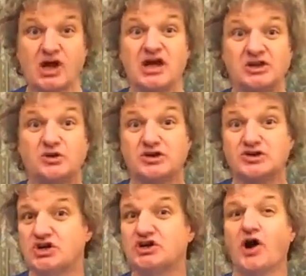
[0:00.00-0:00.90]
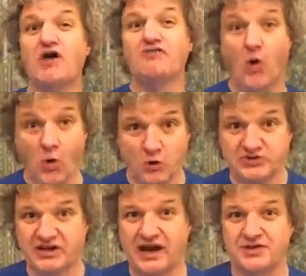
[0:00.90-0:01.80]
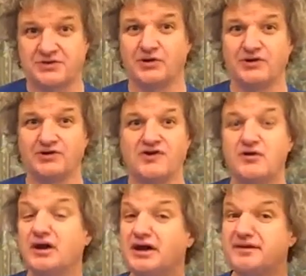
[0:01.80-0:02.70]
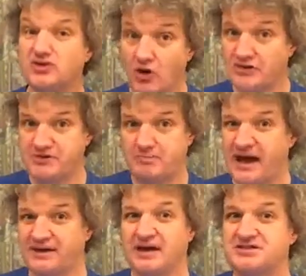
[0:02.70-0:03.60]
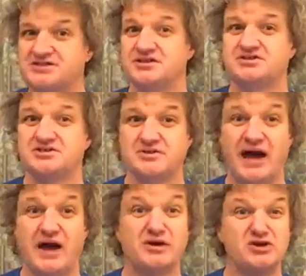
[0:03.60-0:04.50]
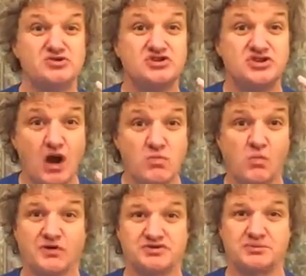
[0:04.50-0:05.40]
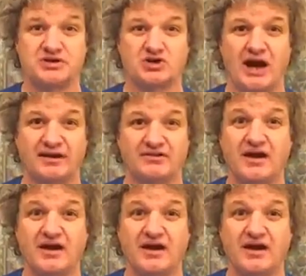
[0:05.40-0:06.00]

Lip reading: You can turn it off altogether on your phone, and it's not a bad idea to do that when you don't want to be tracked.